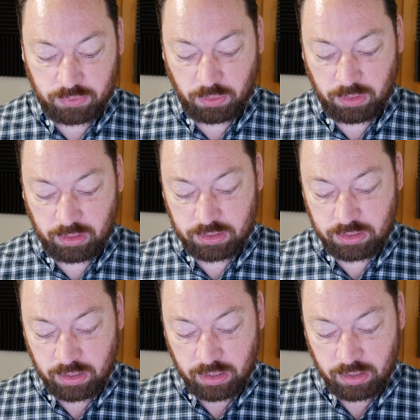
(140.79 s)
So
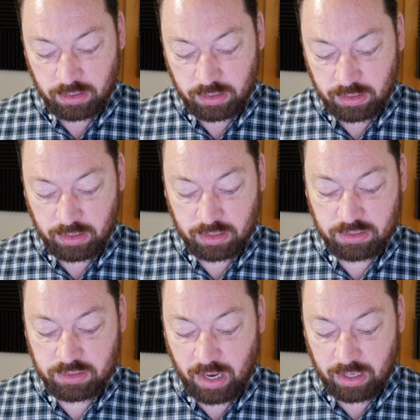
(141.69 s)
this
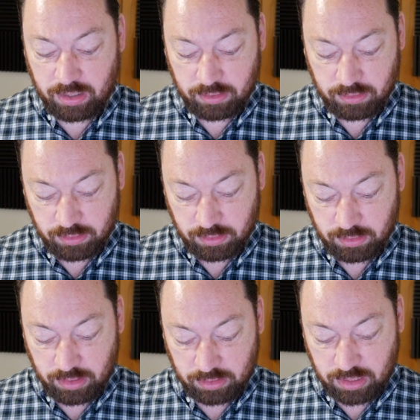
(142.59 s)
data
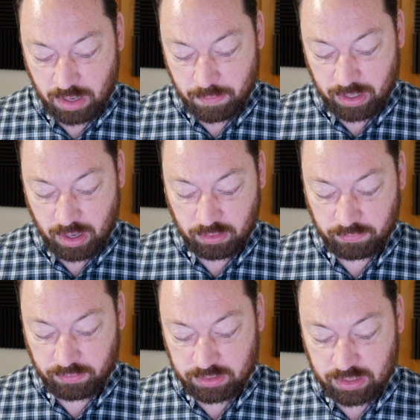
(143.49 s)
that's coming out
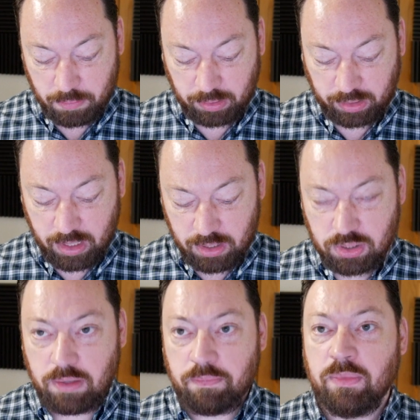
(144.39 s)
of this
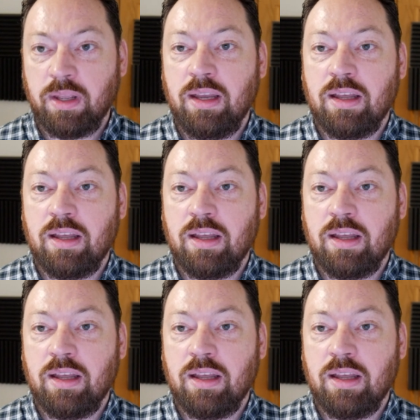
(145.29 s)
application,